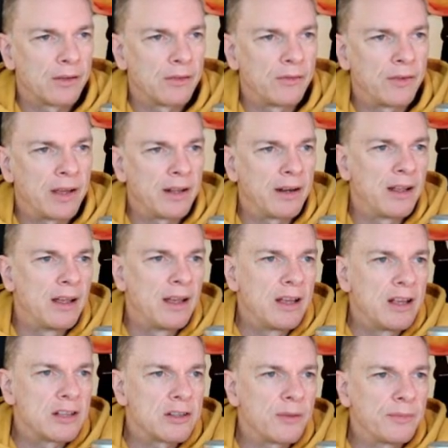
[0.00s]
Right.
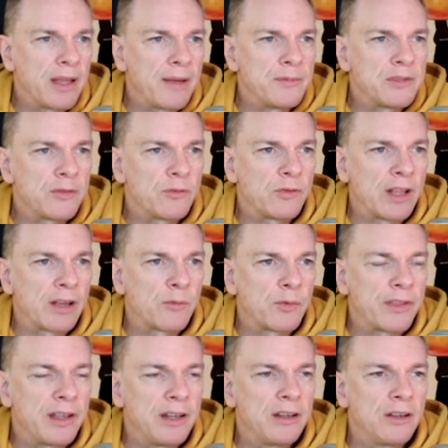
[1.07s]
Sometimes, like
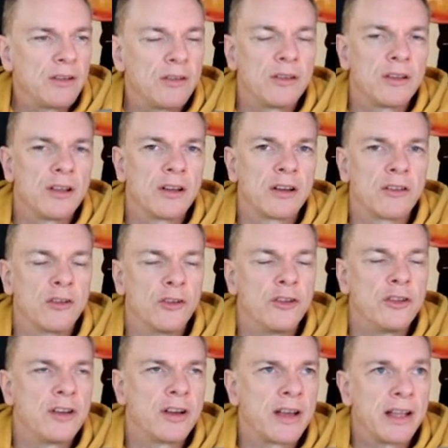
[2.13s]
within a clue,
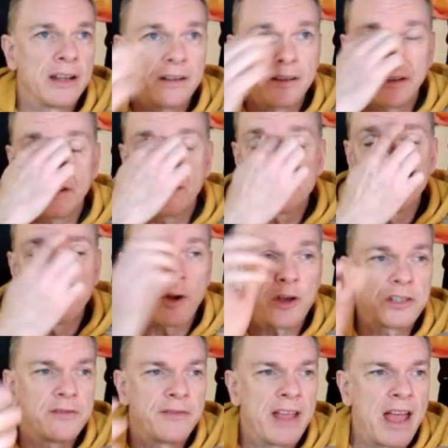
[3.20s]
you get this
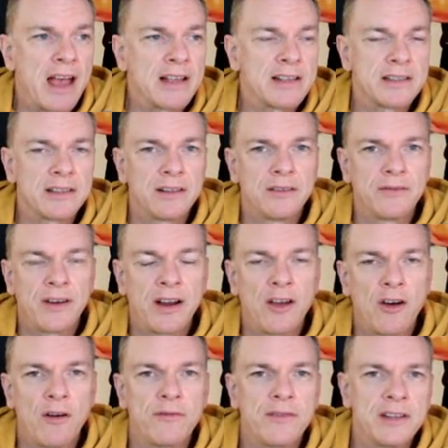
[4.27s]
apostrophe s, and very
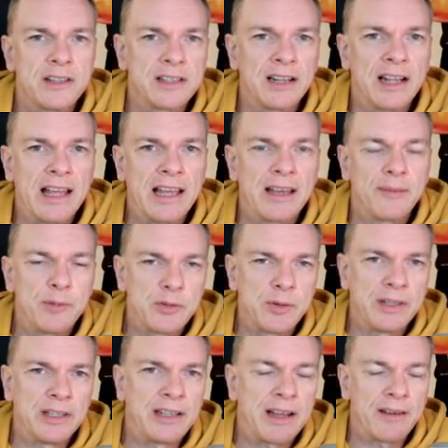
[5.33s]
often it's a link
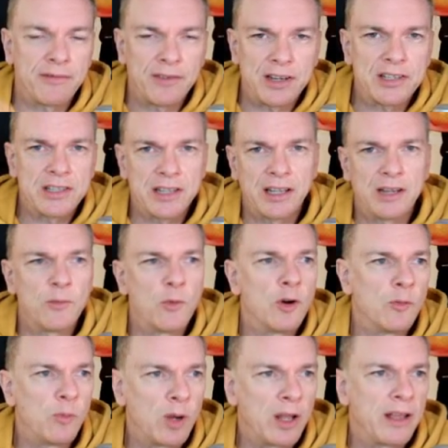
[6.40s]
between the definition and the
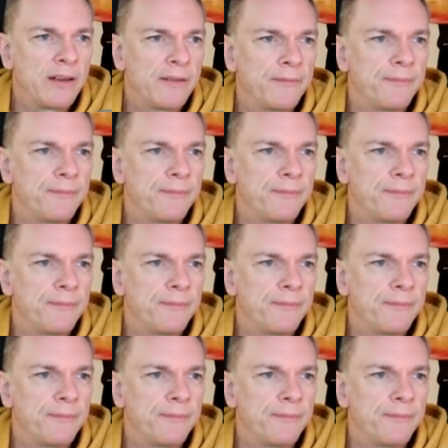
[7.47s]
wordplay.